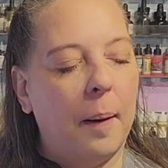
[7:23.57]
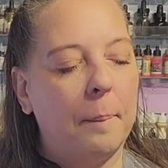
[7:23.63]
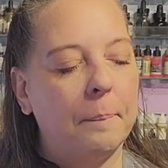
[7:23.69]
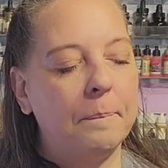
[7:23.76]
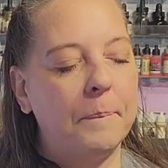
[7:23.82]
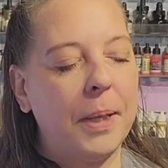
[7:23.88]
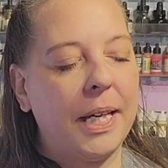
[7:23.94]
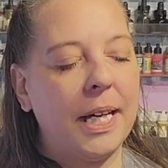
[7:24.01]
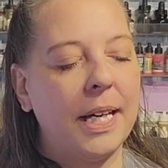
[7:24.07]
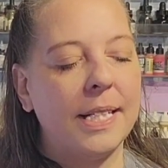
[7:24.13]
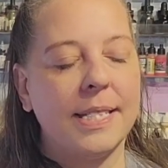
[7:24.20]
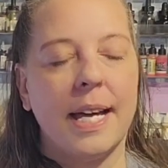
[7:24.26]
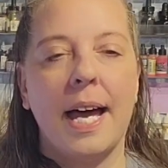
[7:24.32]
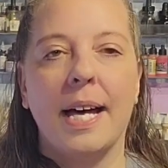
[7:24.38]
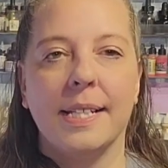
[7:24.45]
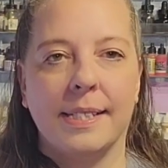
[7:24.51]
because
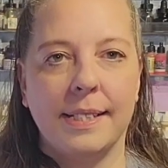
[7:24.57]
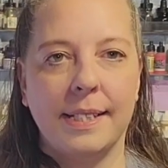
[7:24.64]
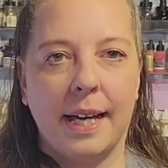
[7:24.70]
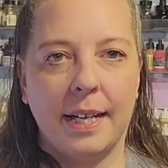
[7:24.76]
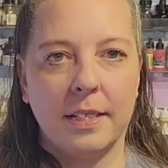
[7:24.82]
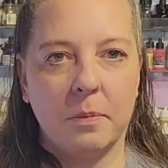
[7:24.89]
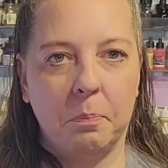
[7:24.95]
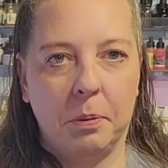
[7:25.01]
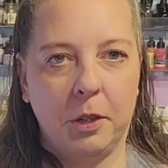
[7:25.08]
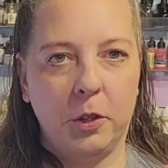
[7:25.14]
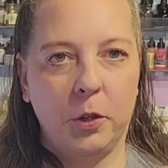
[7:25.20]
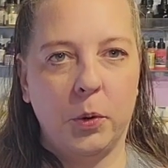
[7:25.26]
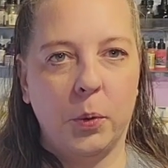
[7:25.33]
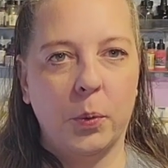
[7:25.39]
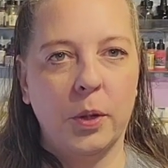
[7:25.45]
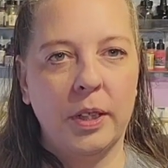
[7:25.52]
it has a nice
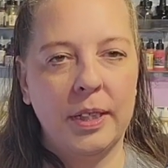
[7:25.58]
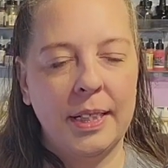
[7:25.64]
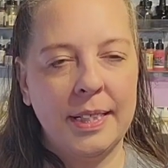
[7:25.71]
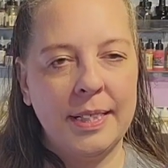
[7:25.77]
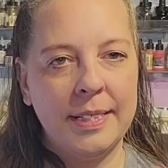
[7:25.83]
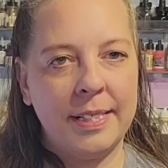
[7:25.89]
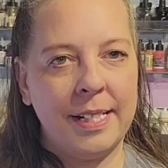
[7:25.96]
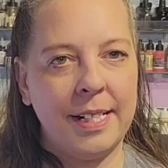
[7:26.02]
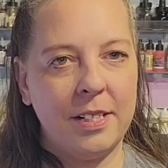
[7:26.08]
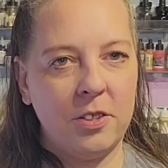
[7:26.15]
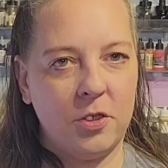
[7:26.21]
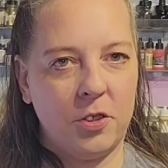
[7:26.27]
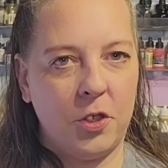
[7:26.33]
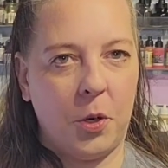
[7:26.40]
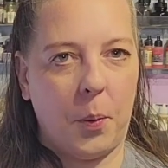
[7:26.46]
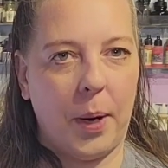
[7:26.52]
blue tint
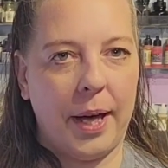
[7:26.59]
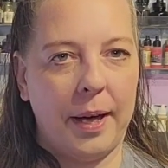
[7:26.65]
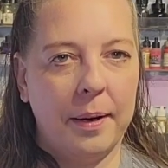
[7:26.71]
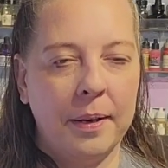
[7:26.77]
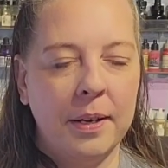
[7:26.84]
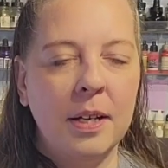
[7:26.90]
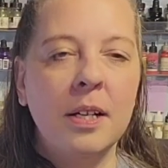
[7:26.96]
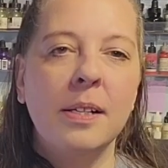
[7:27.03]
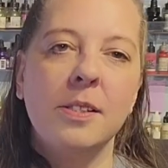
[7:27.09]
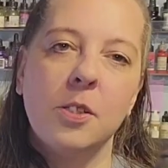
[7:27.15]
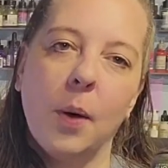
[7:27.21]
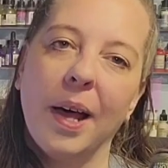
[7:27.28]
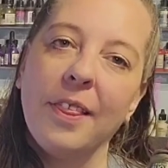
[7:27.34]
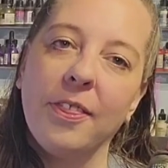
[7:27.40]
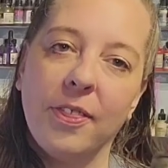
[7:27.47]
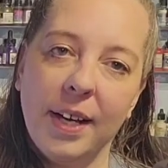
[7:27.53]
to it. So
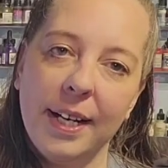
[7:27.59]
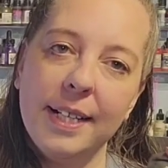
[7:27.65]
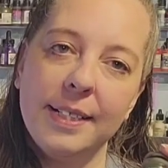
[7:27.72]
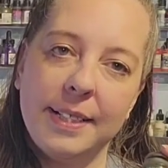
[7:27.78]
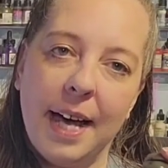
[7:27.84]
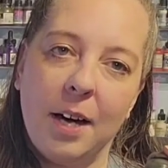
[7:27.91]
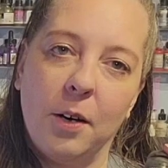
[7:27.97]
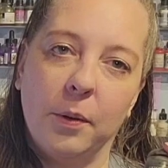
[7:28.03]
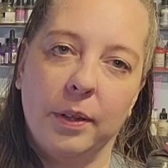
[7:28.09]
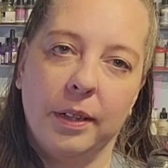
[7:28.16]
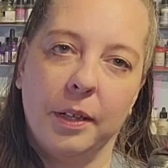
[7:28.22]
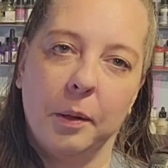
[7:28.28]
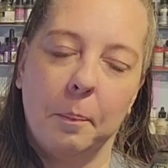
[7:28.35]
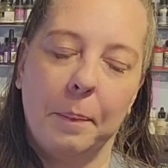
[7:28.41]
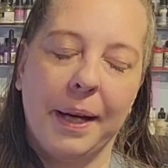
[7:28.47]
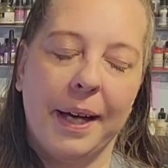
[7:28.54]
I thin it down a
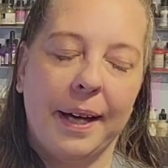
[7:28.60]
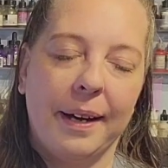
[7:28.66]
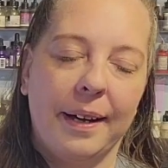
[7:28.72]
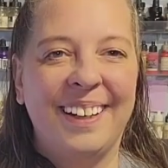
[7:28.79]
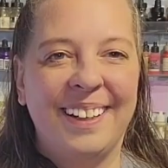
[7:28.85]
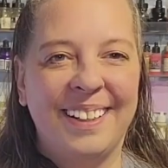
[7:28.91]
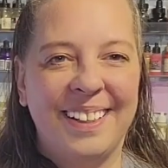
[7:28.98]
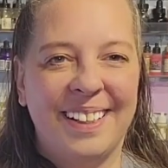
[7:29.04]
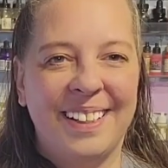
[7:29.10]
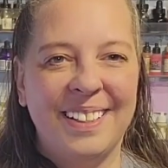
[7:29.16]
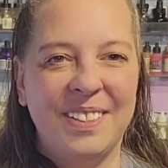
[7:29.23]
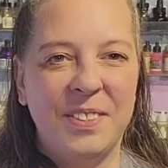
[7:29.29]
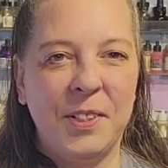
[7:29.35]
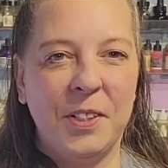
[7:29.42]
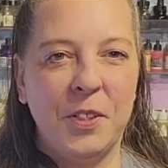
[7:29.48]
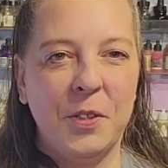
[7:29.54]
little bit
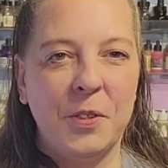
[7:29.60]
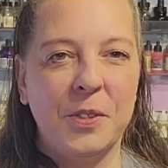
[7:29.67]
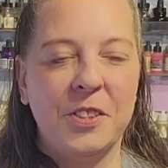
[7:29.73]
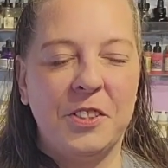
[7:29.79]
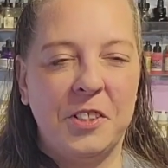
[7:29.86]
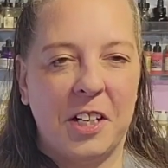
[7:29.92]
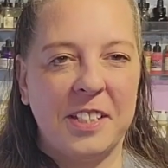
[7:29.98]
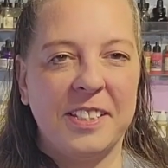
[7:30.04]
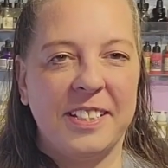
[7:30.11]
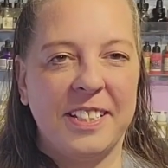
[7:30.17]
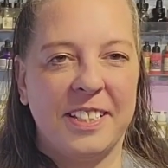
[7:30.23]
to use just in the